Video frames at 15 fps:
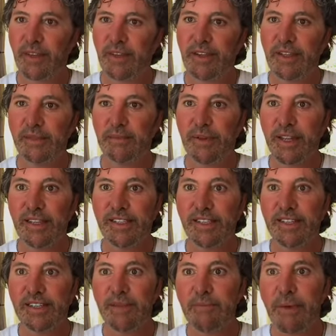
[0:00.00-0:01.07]
This place
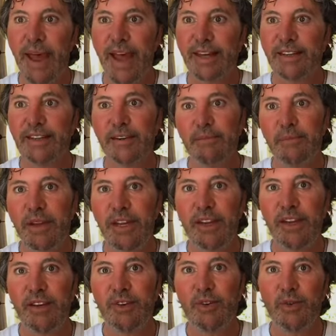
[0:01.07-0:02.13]
has impacted
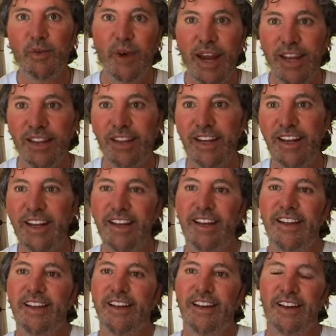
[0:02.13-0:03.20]
me greatly.
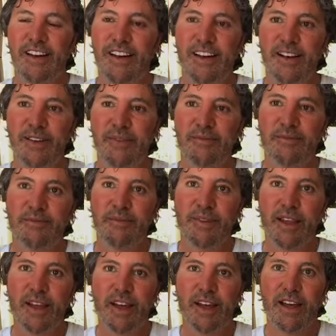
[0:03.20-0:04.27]

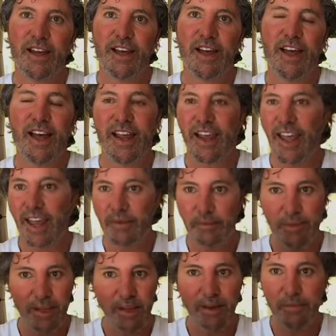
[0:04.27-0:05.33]
I had
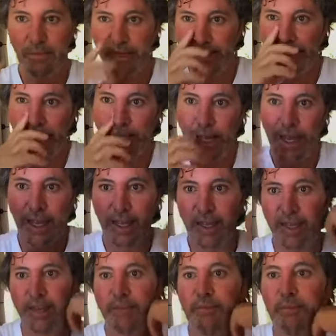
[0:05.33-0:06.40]
been a business
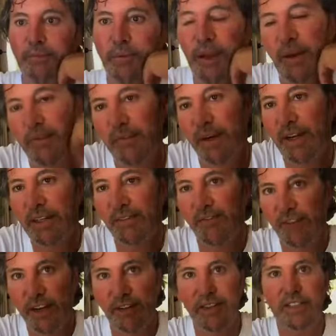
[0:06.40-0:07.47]
guy, a pretty
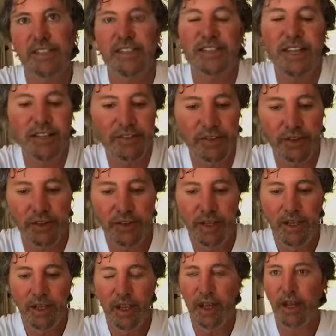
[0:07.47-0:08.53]
fairly successful
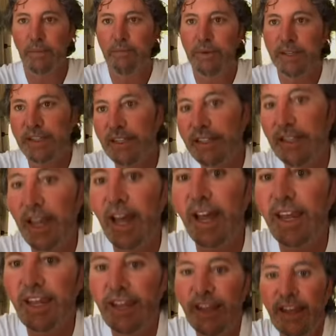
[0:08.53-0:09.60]
business
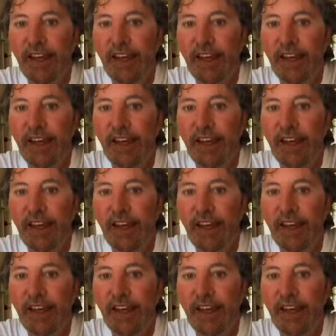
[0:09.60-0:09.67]
guy,